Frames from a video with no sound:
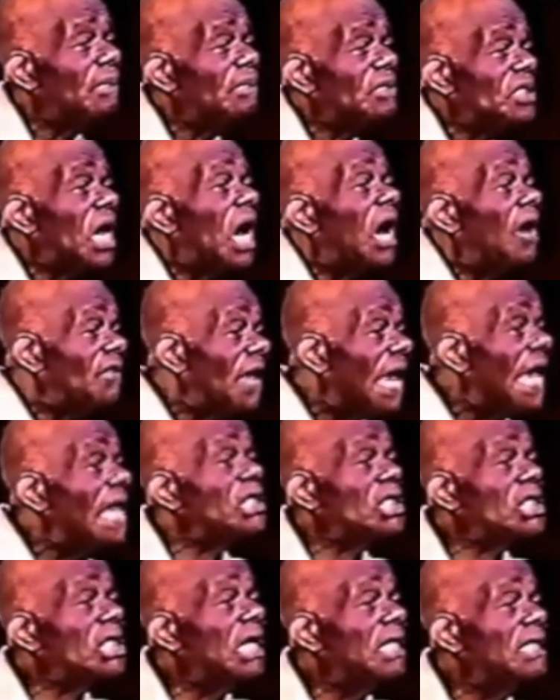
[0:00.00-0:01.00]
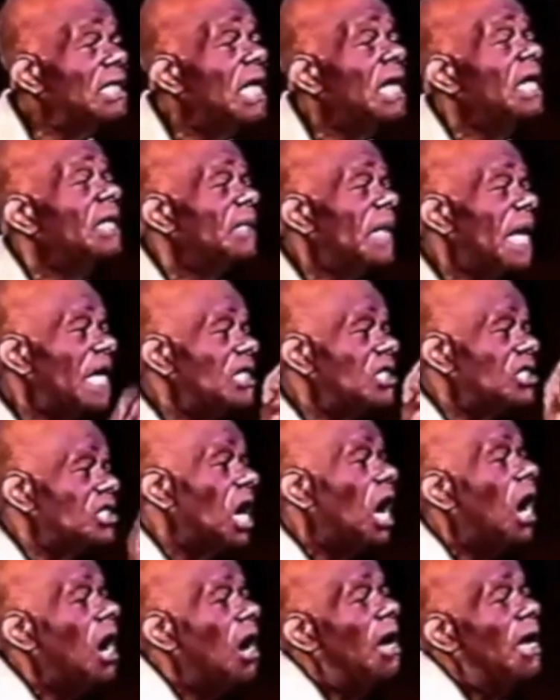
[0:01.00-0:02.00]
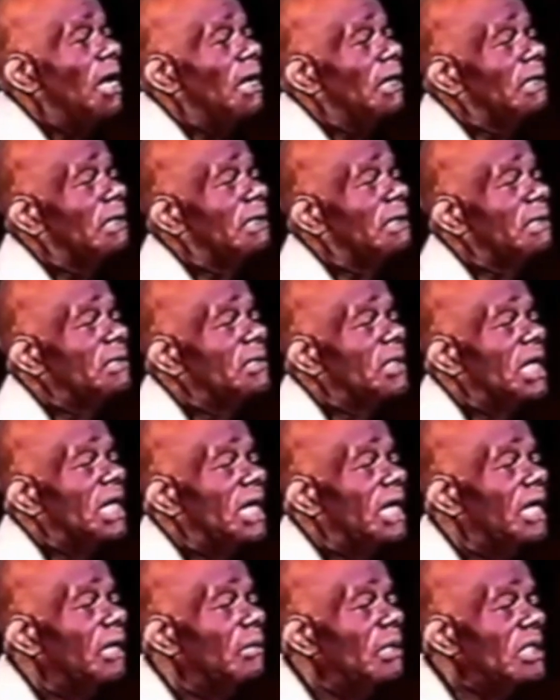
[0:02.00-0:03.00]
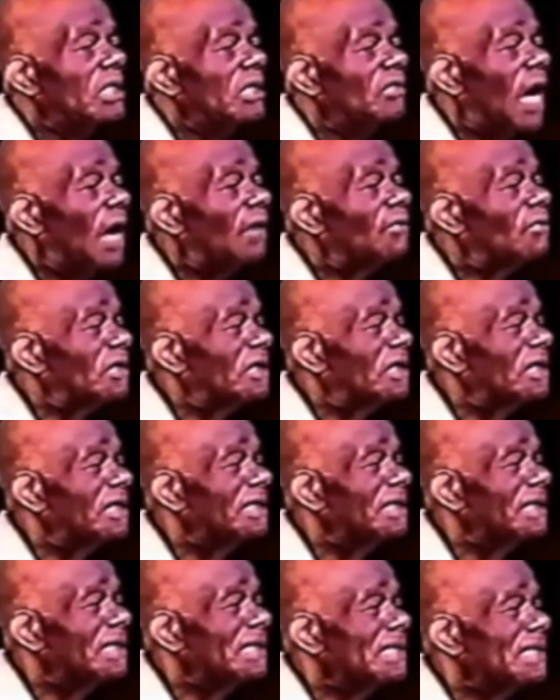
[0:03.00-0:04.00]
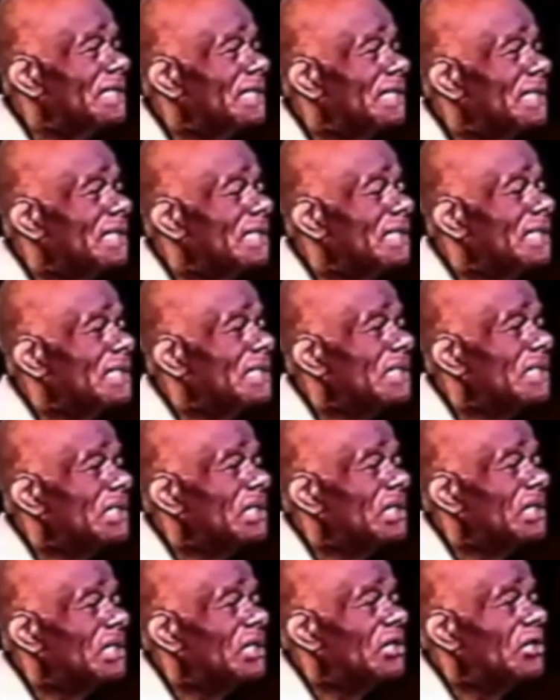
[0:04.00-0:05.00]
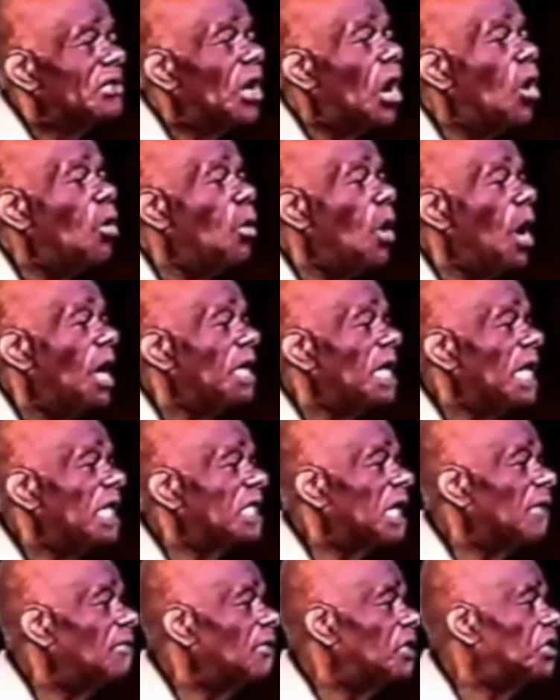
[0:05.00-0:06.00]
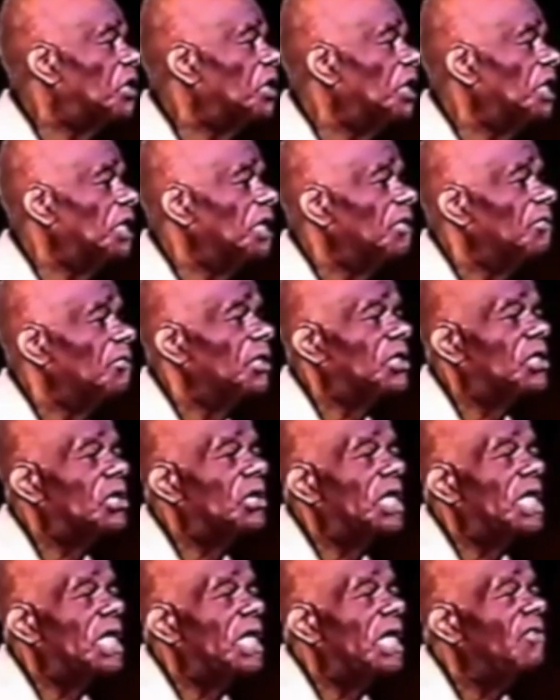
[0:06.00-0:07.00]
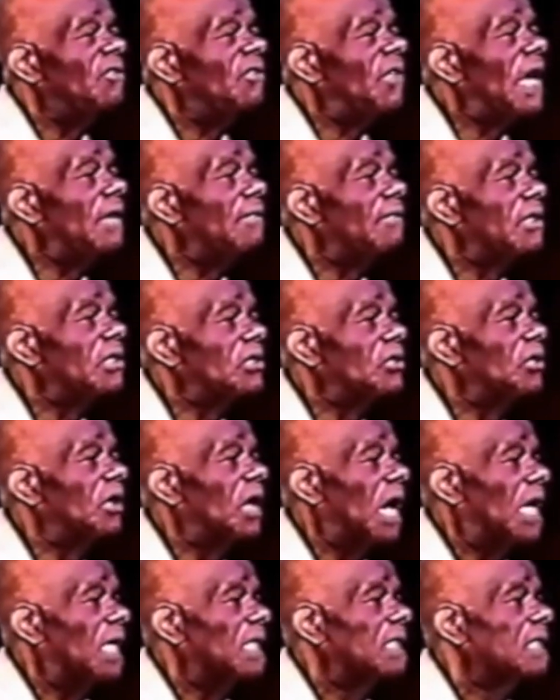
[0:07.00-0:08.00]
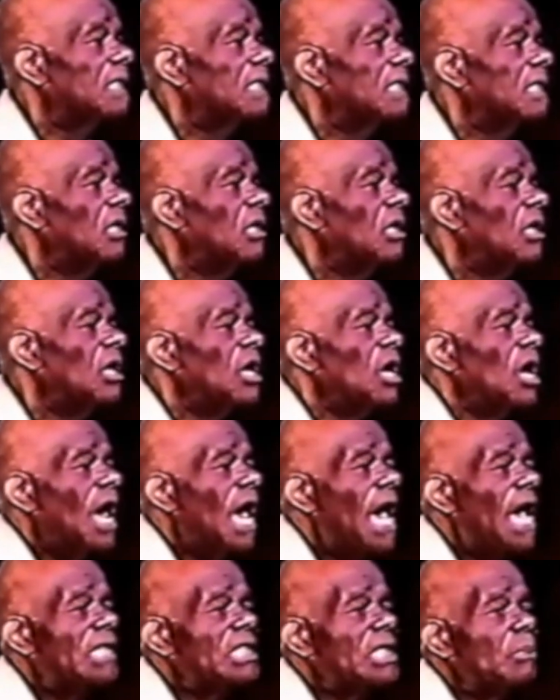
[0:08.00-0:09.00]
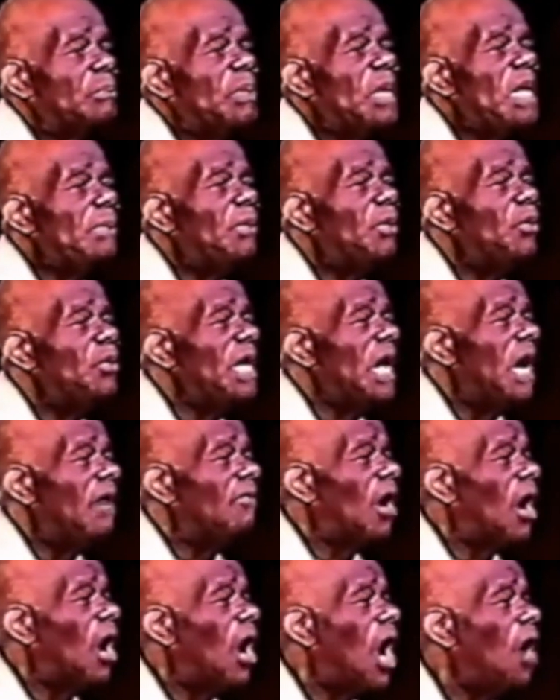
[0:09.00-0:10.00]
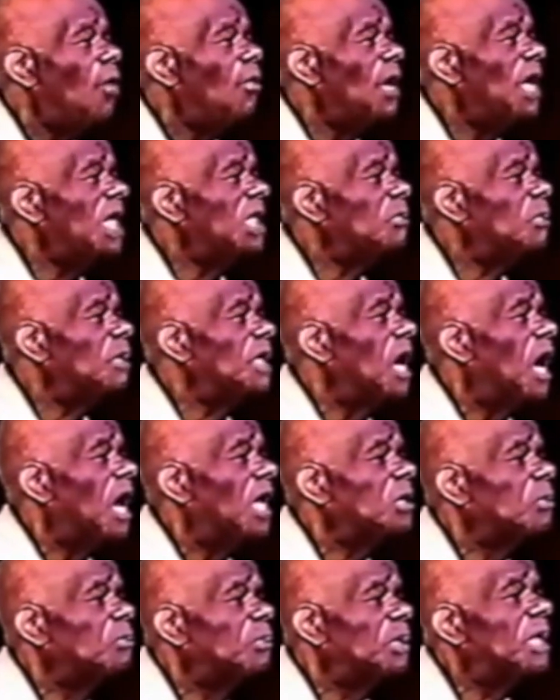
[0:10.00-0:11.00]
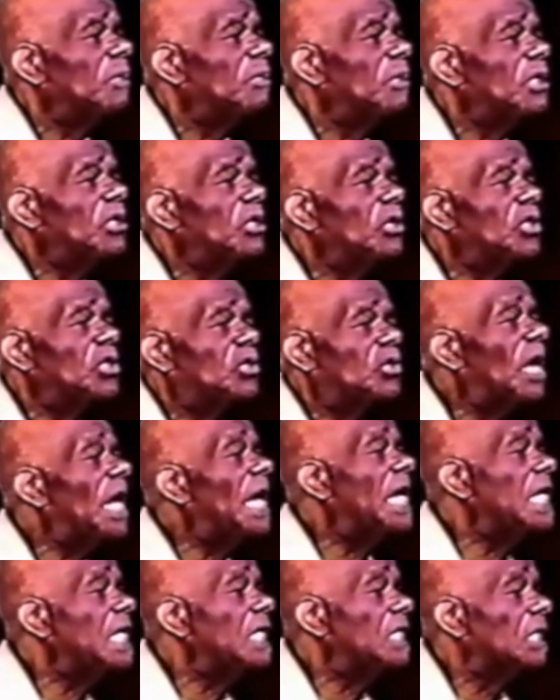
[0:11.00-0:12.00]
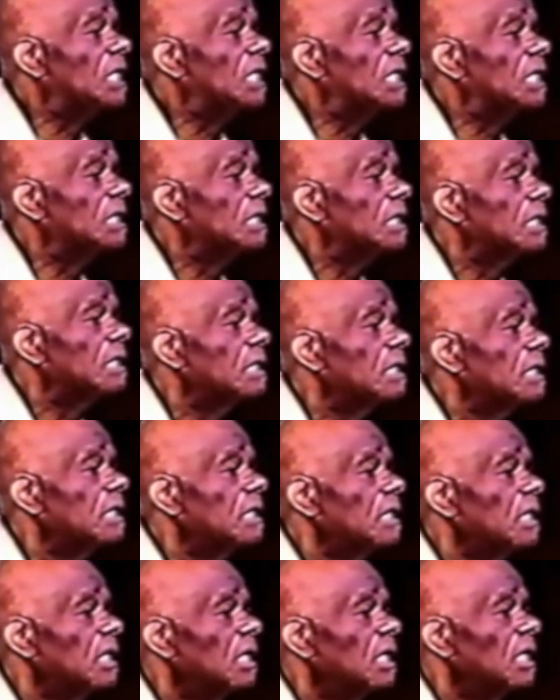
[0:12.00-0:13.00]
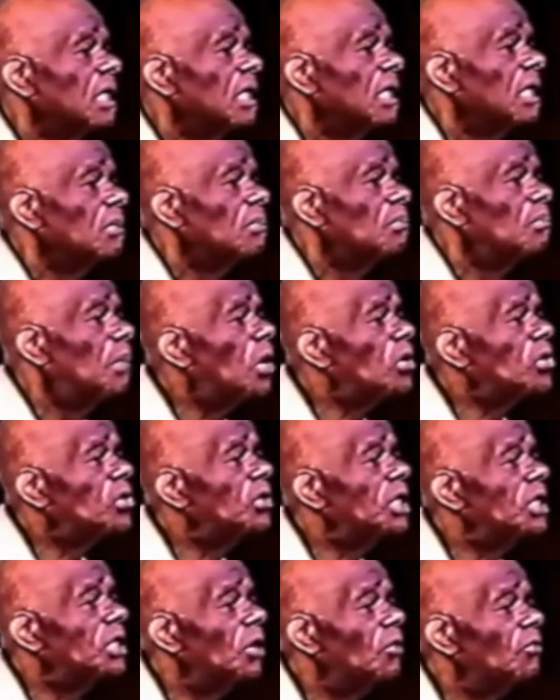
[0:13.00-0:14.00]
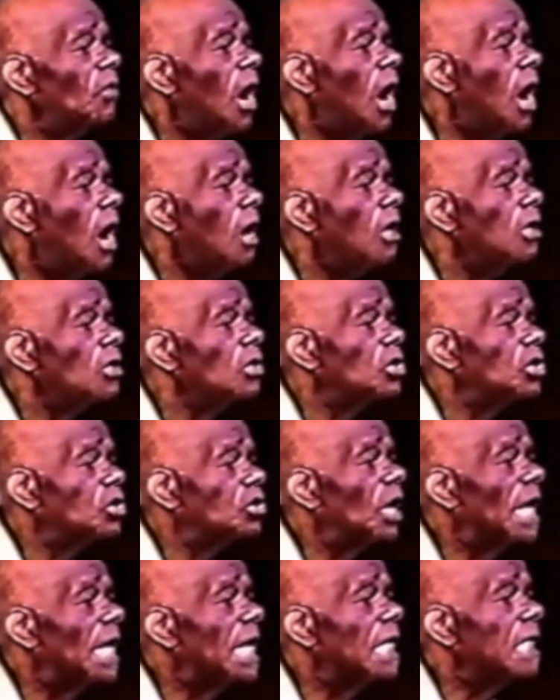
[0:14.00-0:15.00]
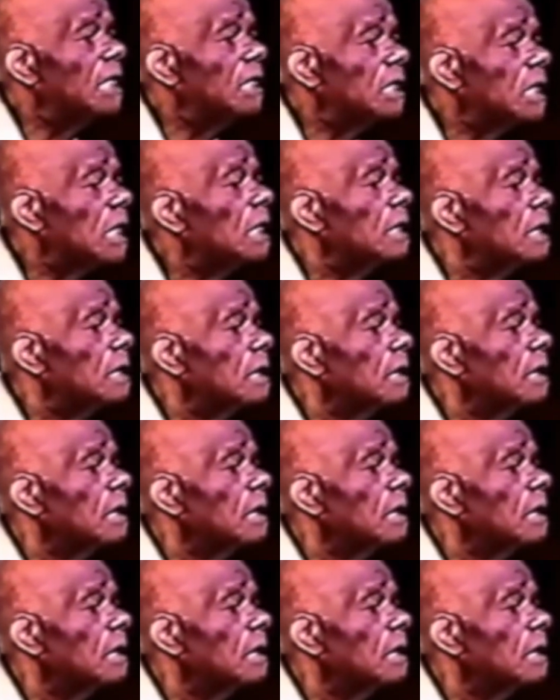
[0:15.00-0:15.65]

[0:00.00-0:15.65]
from starvation, they joined the enemies of Africa. No one has ever returned any favors to us. As a people, we have always been hospitable to strangers, mostly the wrong strangers.